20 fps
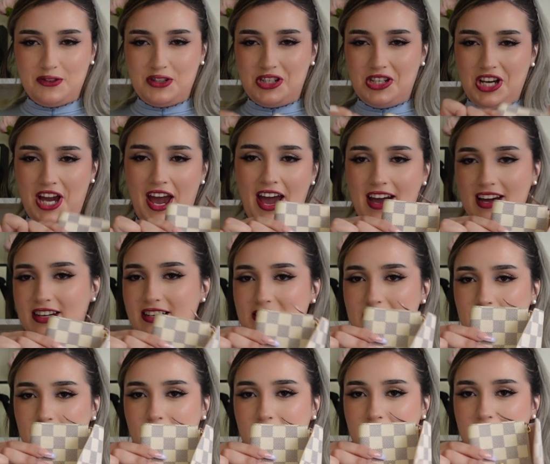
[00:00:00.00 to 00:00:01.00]

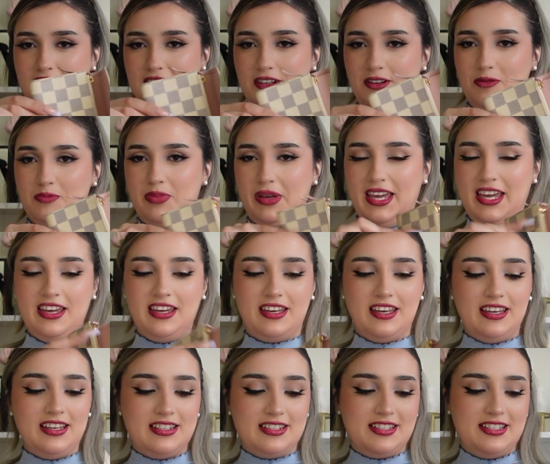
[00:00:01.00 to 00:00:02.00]
checks with the little pink
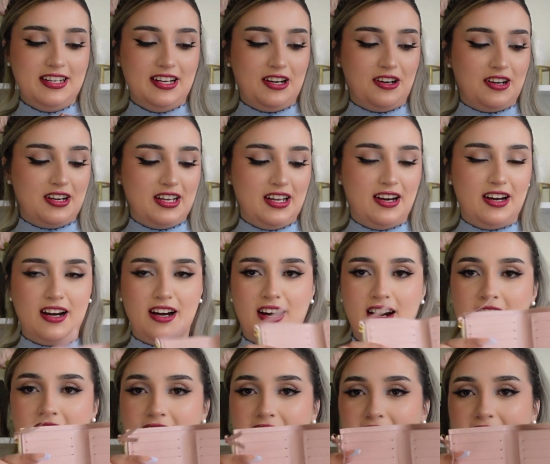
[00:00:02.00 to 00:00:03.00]
interior.
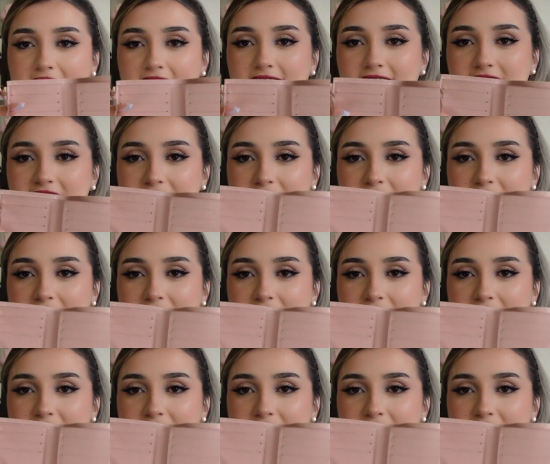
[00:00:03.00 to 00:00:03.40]
It's